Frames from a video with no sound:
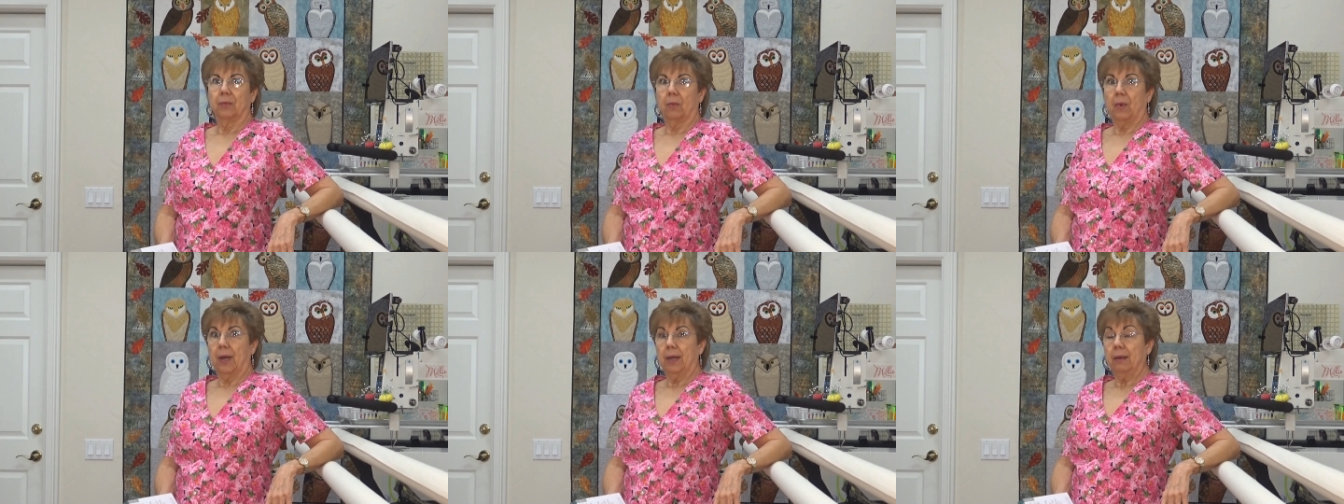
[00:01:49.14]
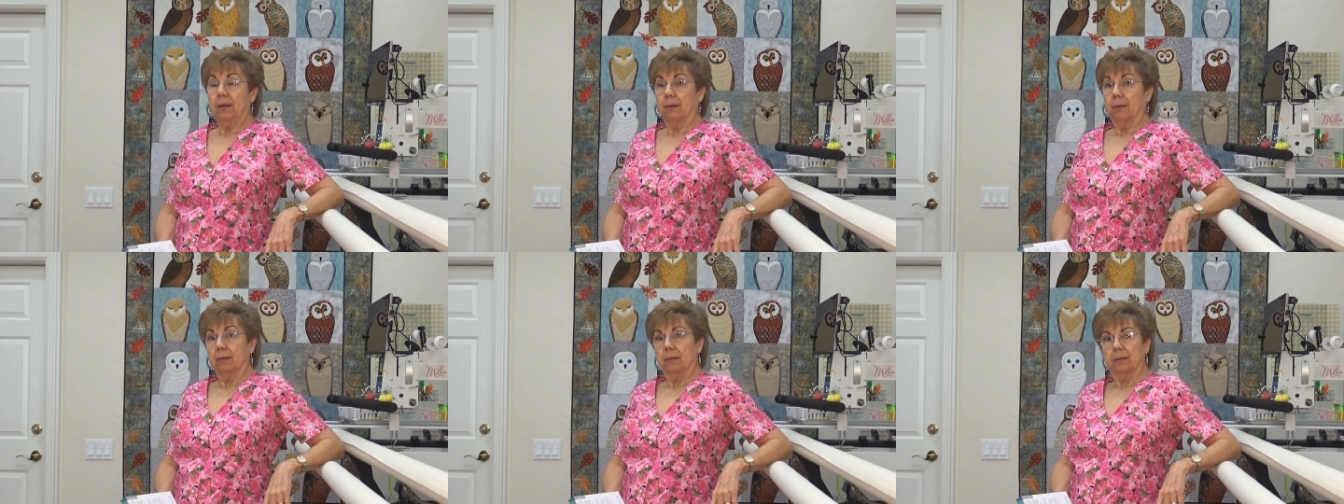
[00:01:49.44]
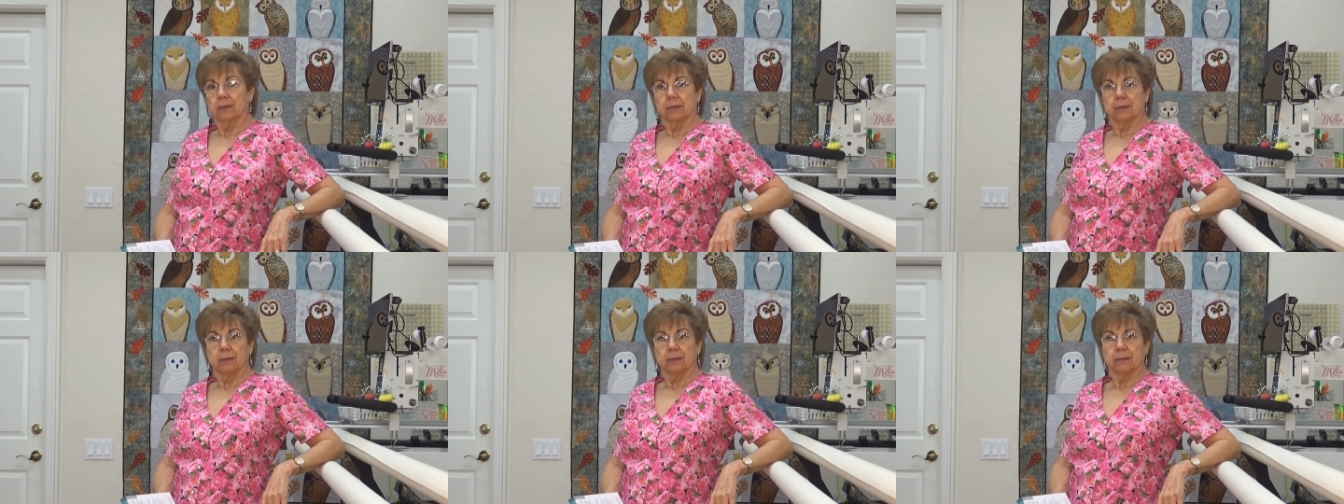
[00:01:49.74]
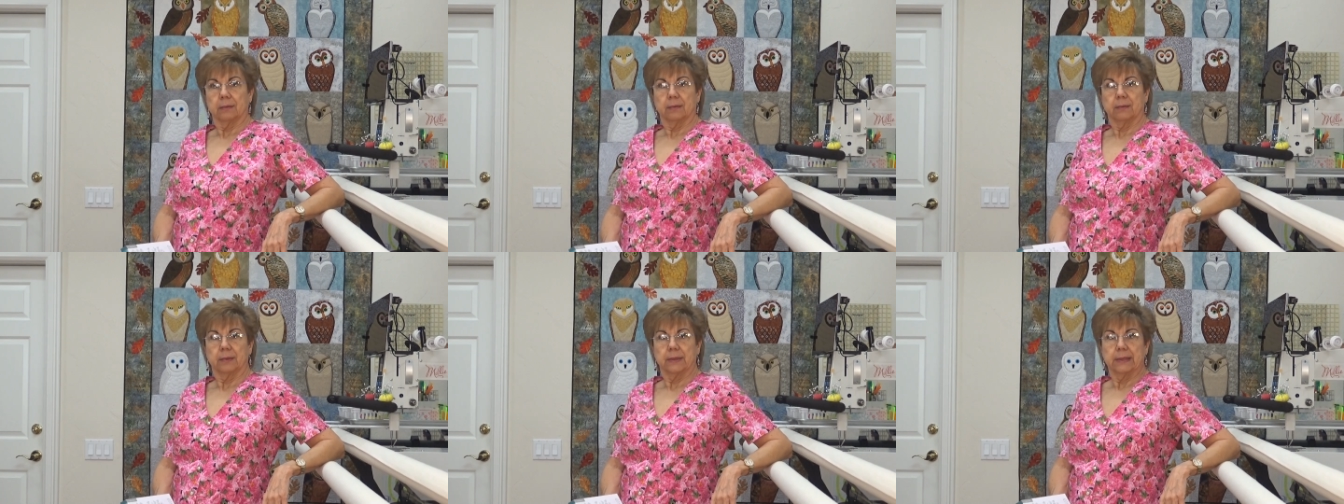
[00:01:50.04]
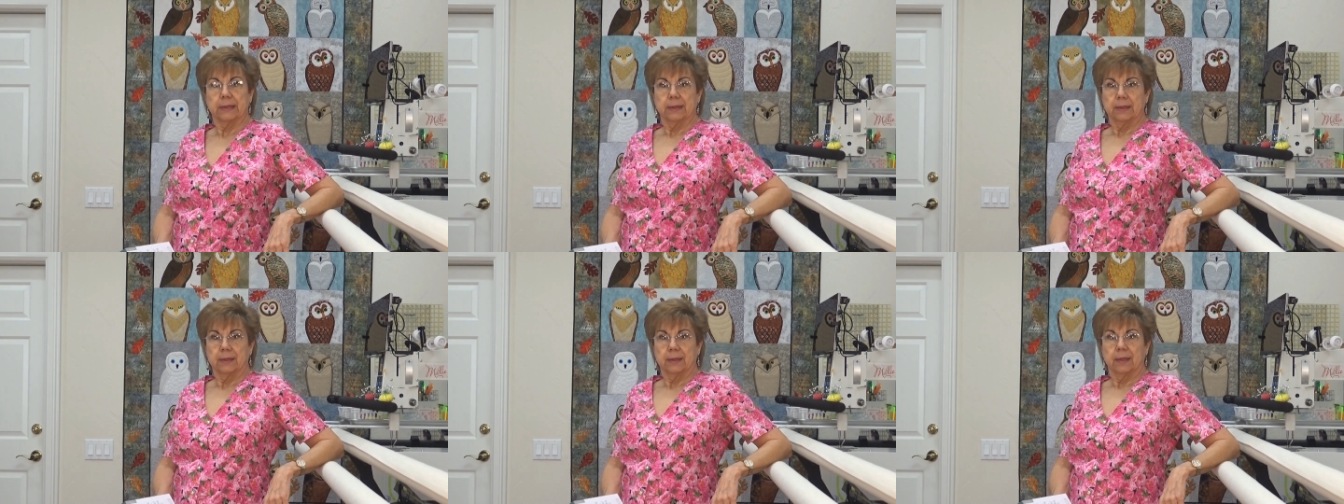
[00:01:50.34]
Wow.
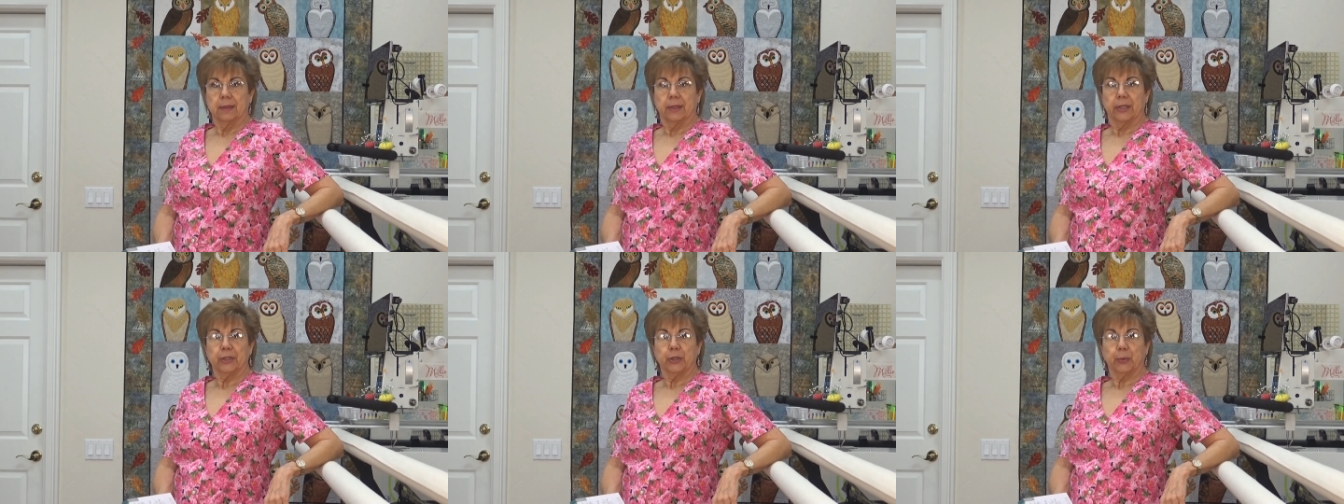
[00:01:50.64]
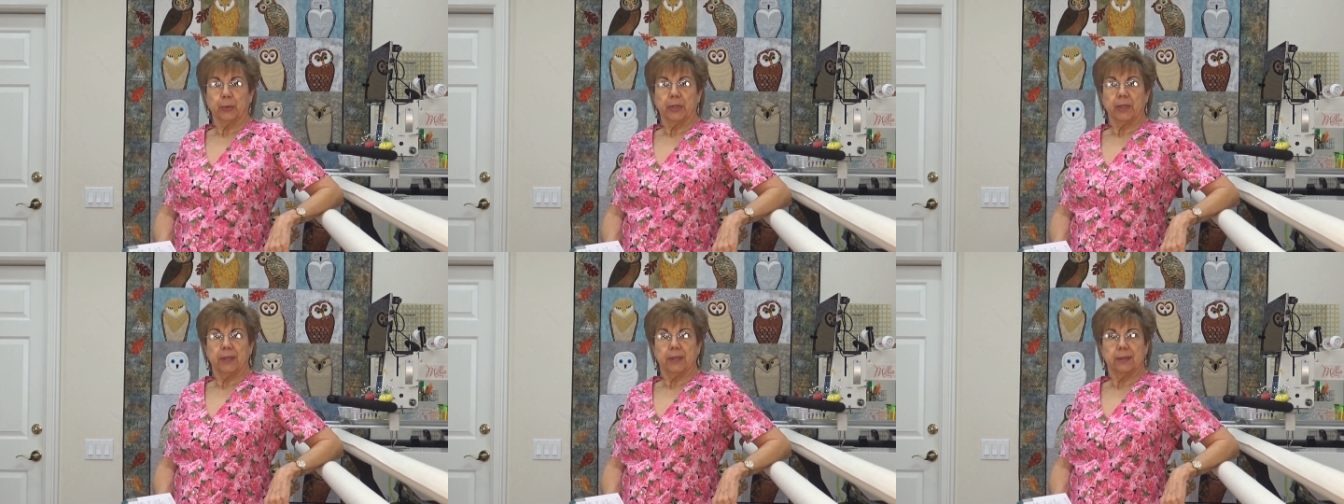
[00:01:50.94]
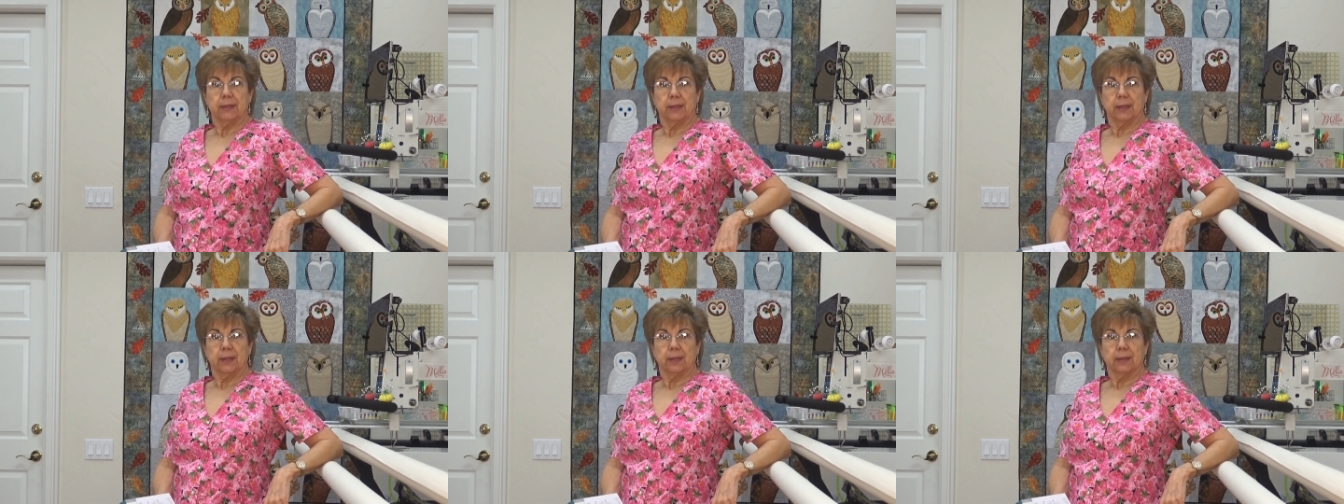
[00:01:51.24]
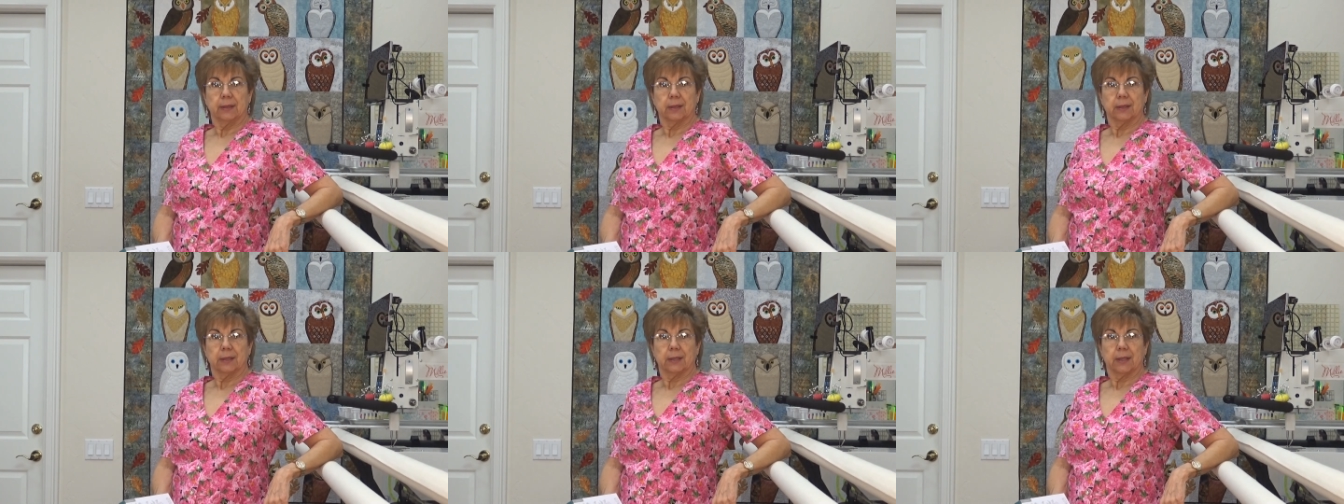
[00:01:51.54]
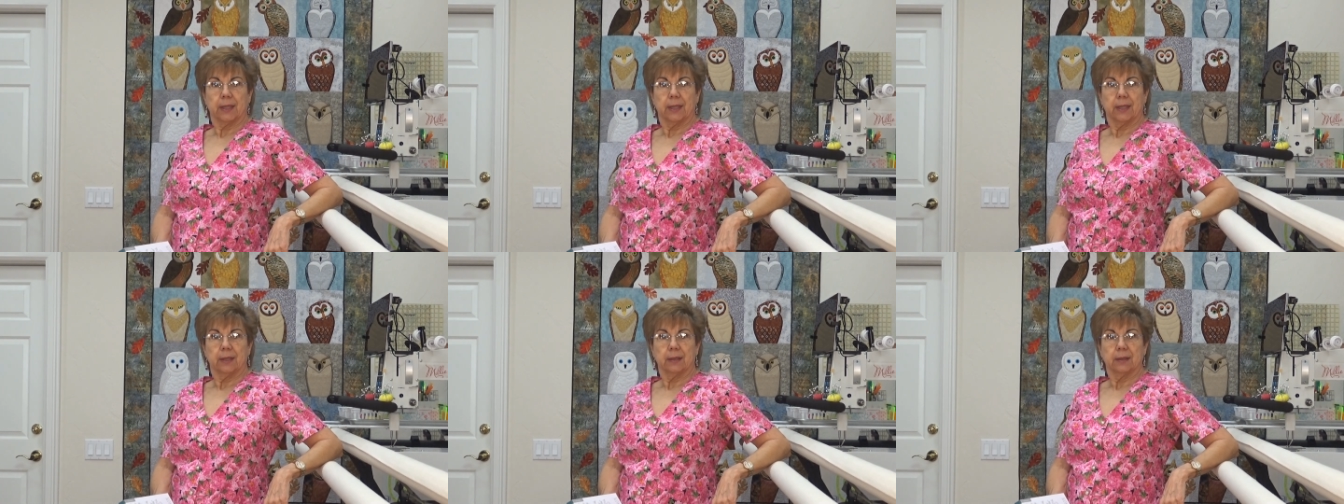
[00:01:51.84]
That's pretty easy to
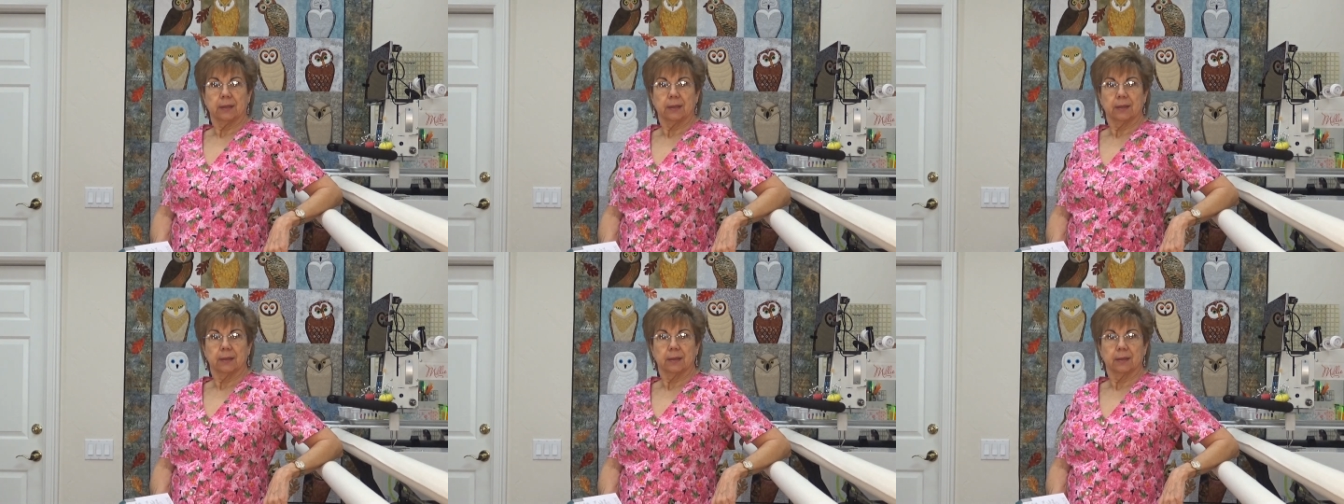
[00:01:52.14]
understand.